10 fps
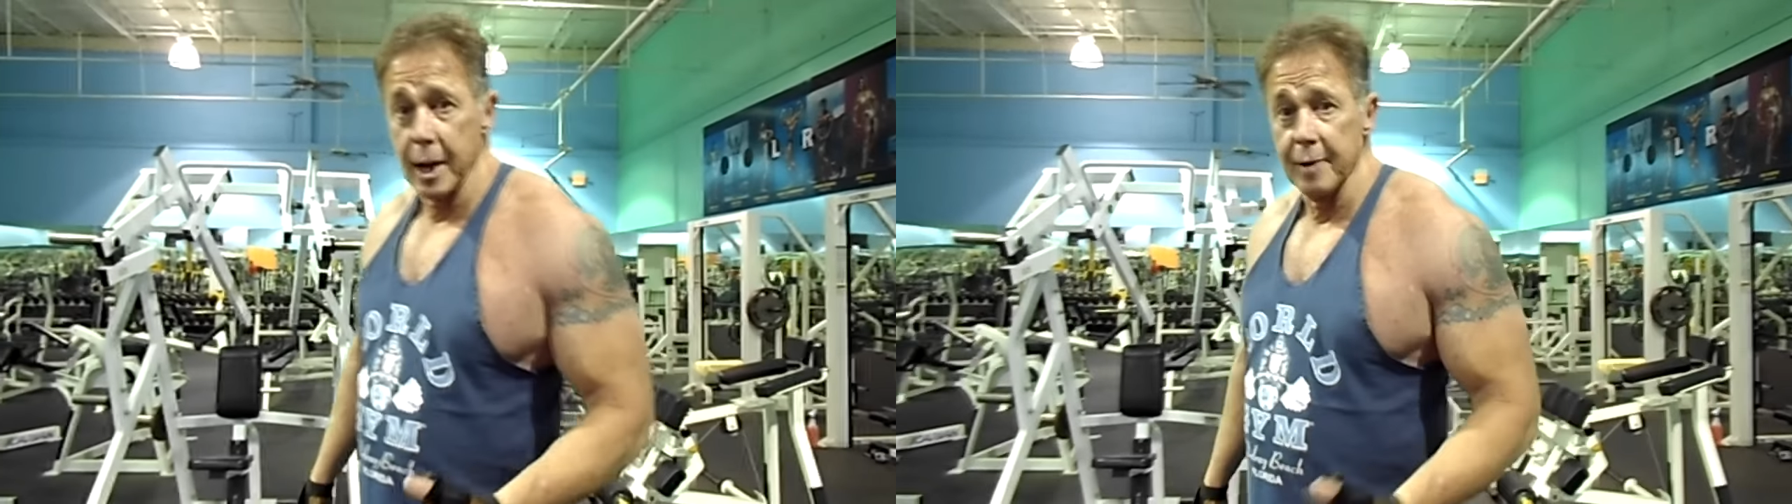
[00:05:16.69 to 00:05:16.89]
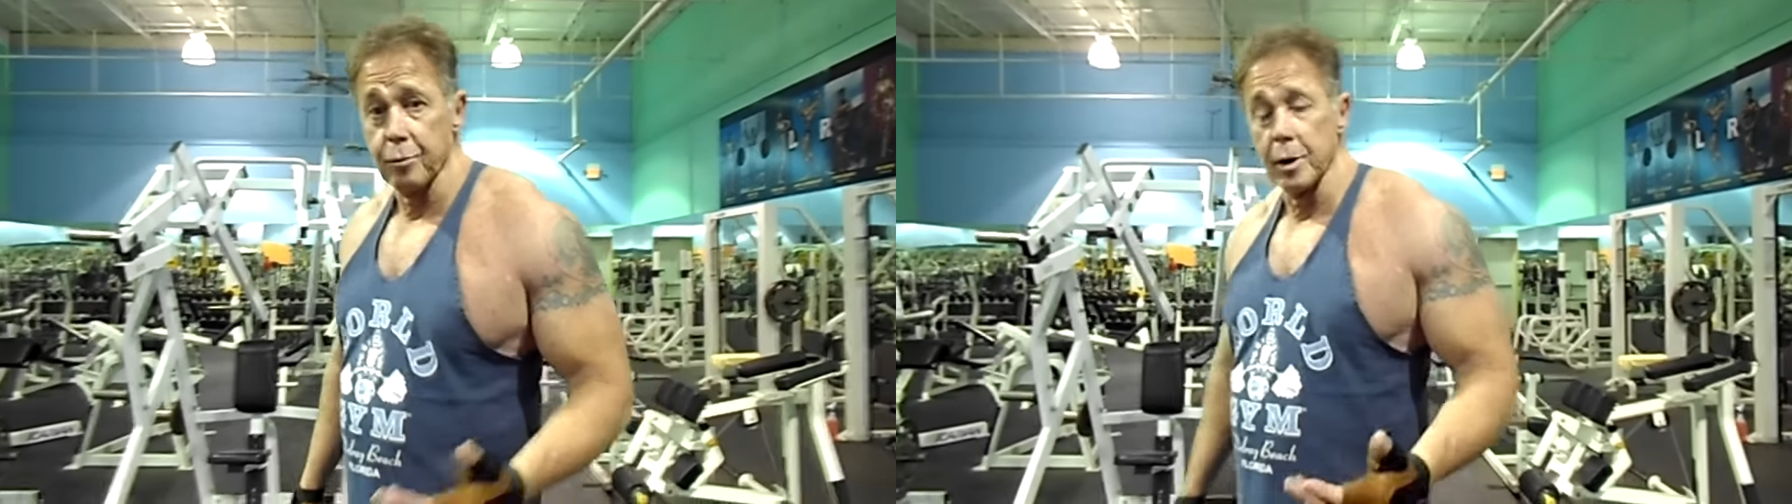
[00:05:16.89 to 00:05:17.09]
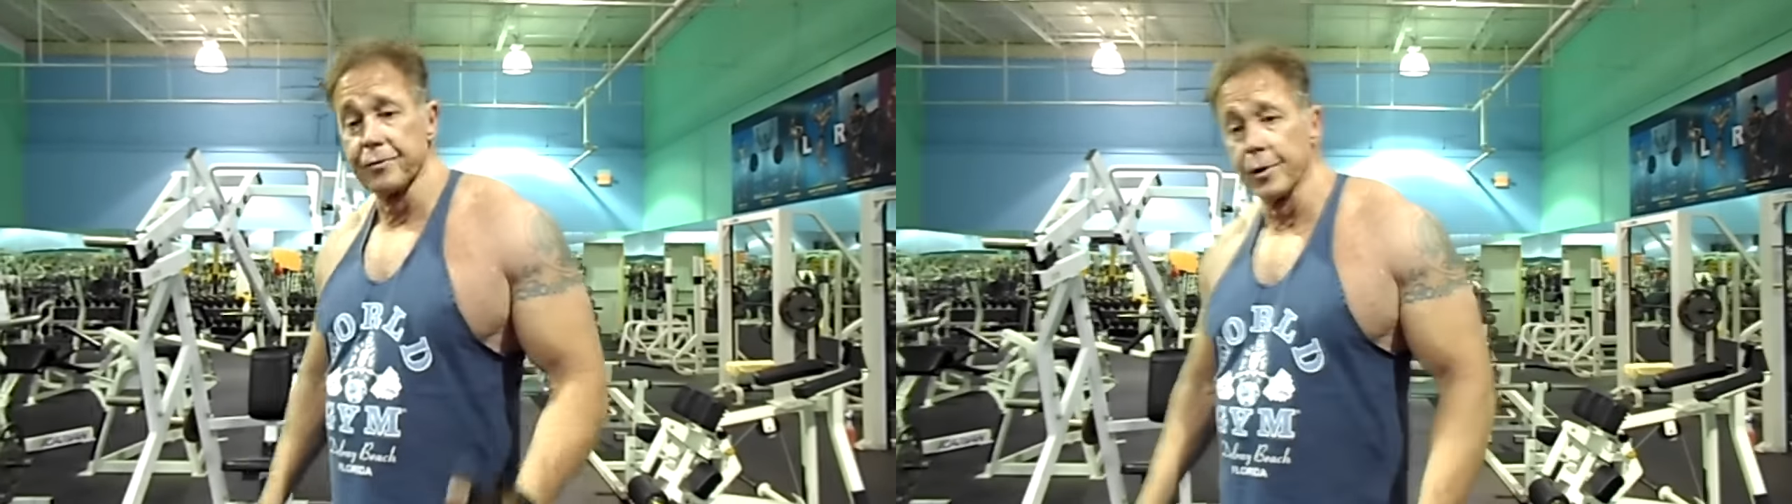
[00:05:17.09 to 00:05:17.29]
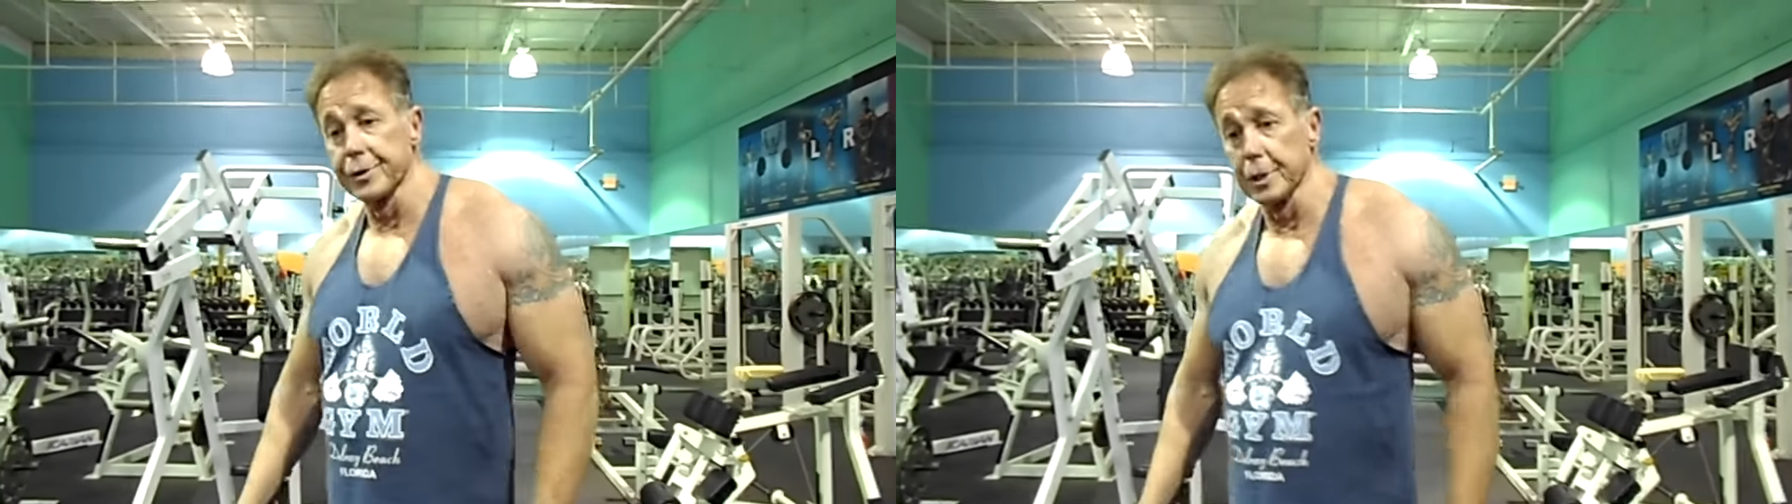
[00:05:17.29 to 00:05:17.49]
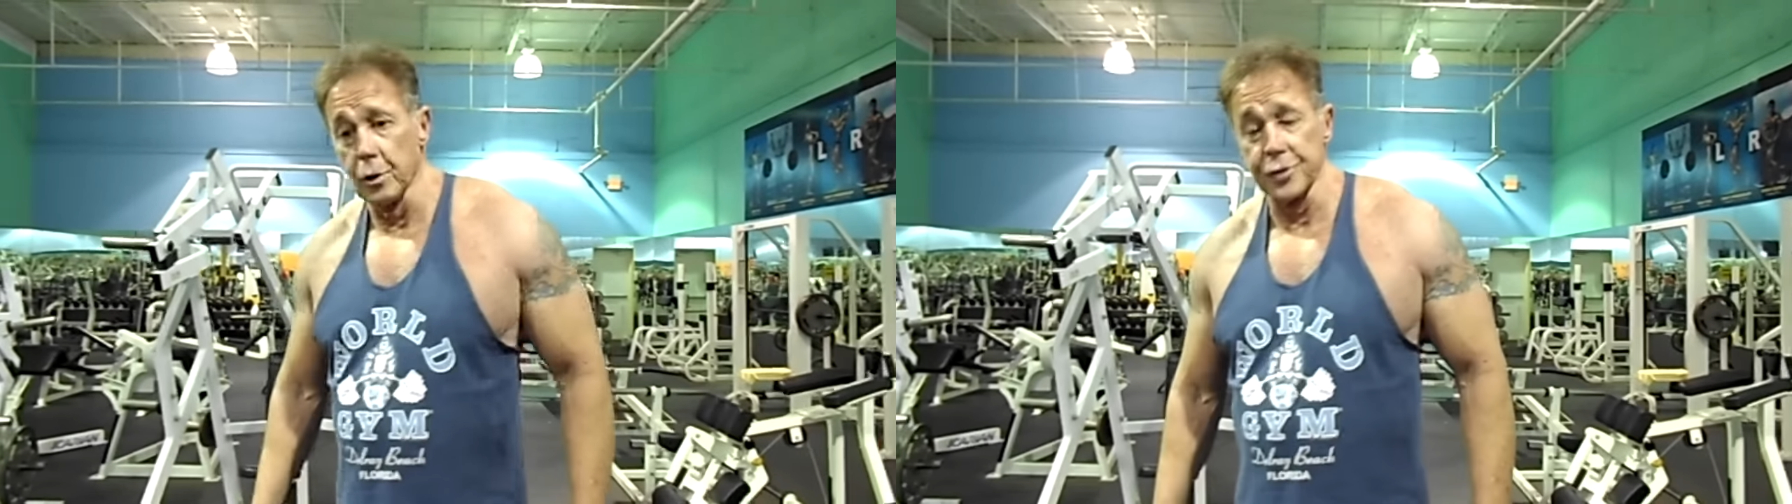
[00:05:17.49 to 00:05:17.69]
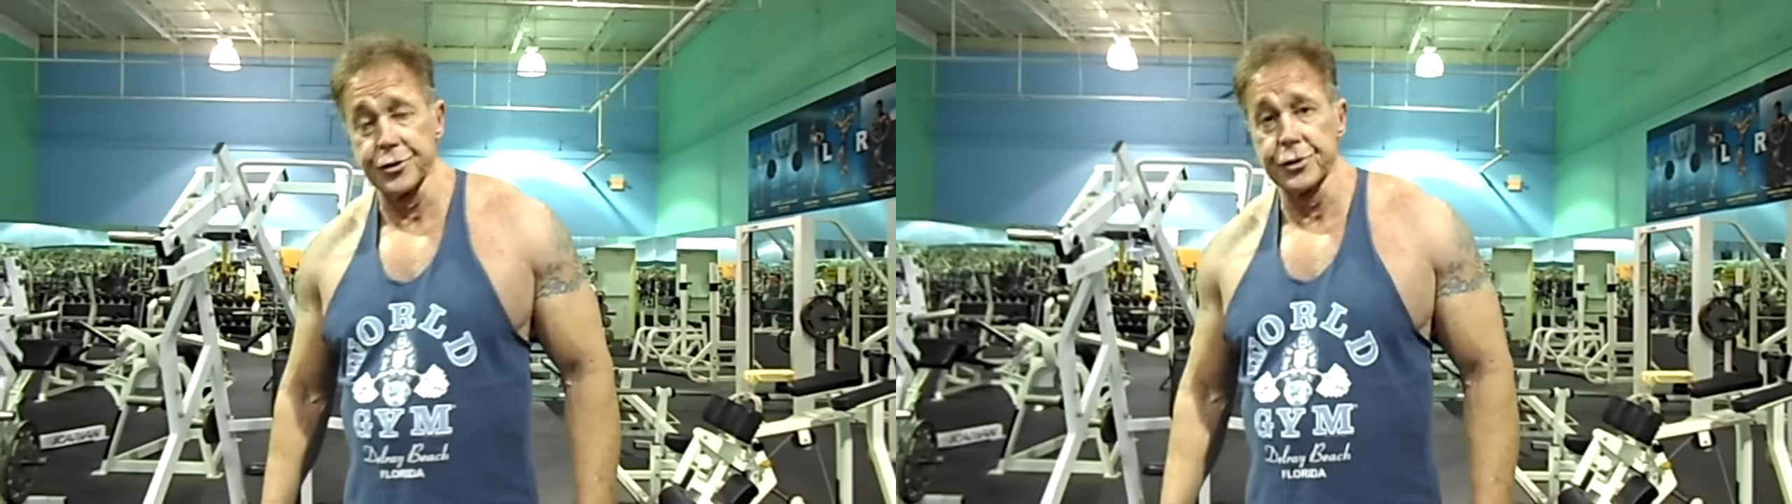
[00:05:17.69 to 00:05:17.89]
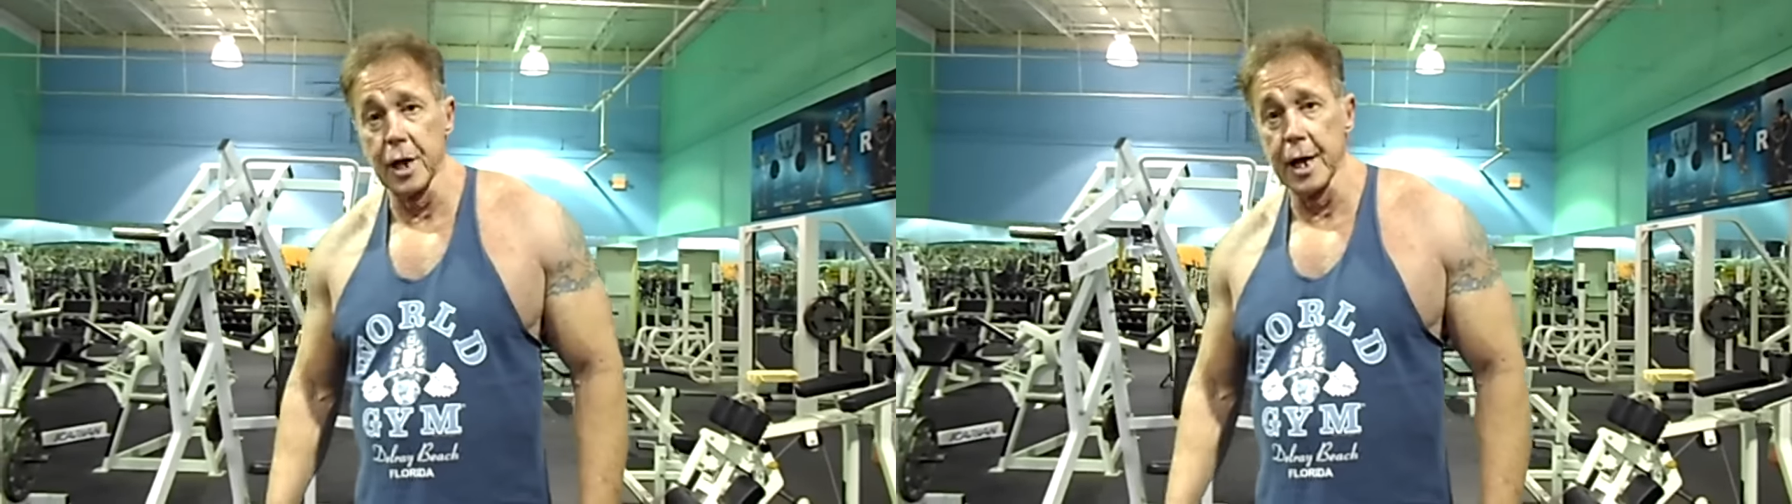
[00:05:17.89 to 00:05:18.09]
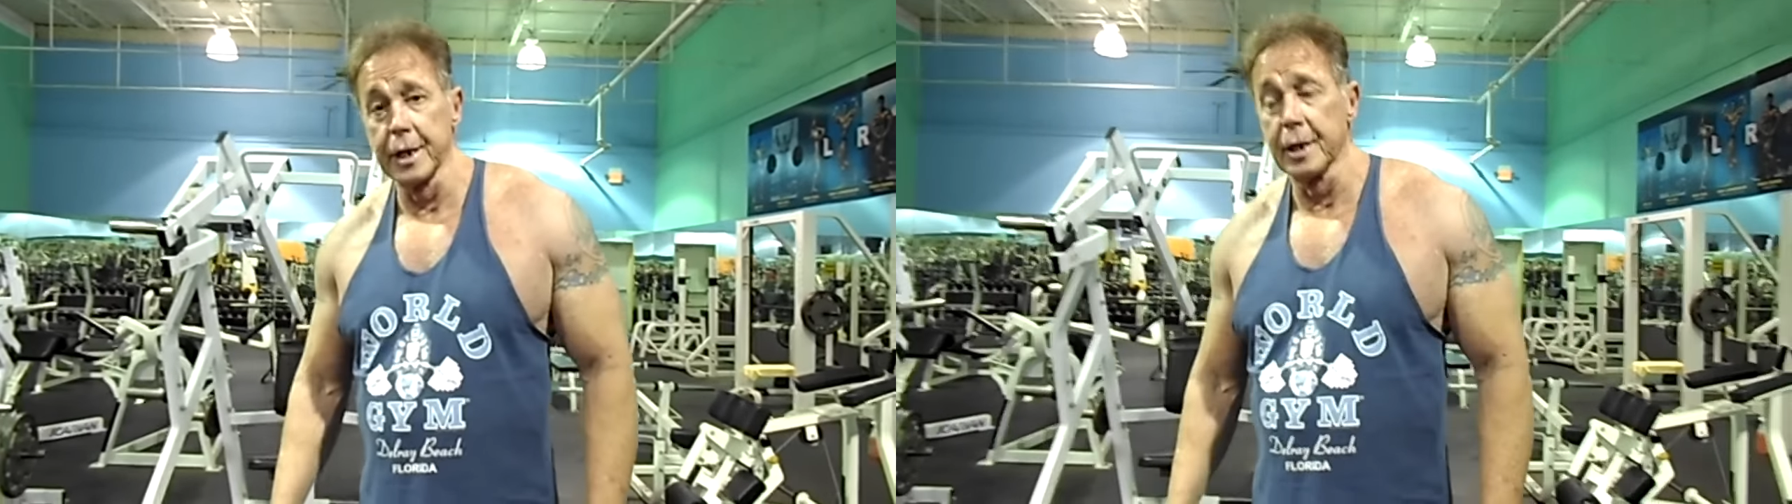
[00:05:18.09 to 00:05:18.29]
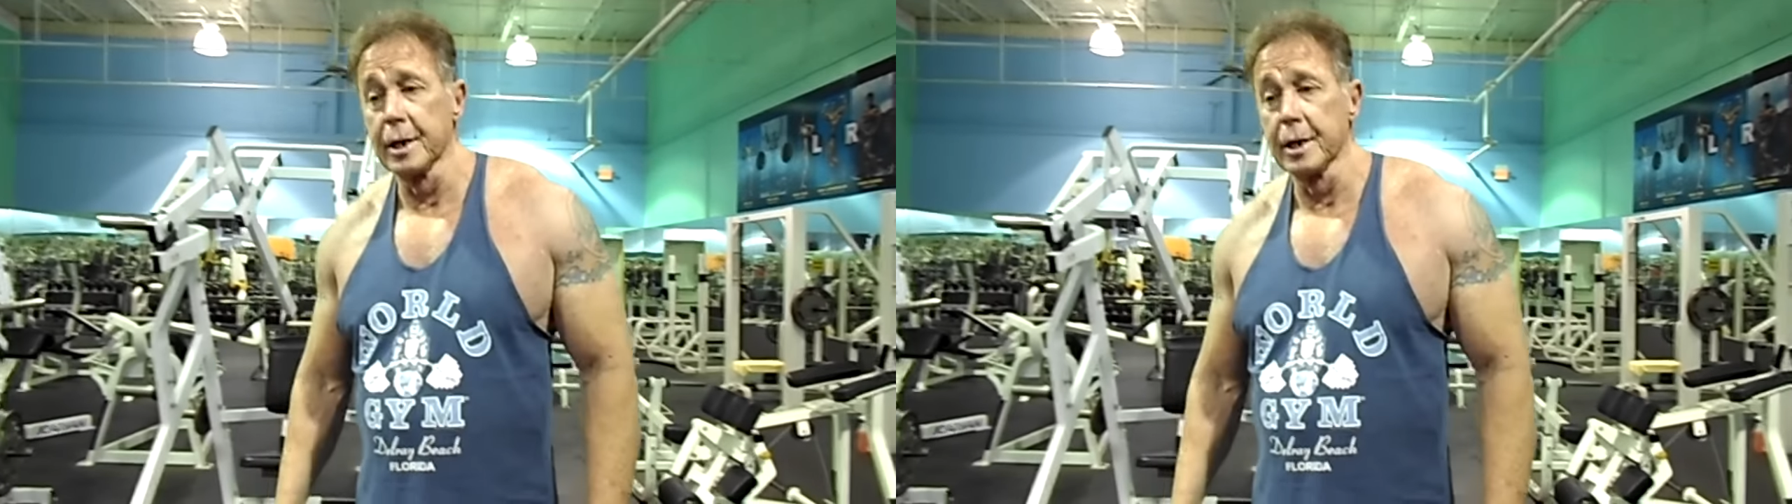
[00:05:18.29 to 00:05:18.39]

I have one friend that lost his leg.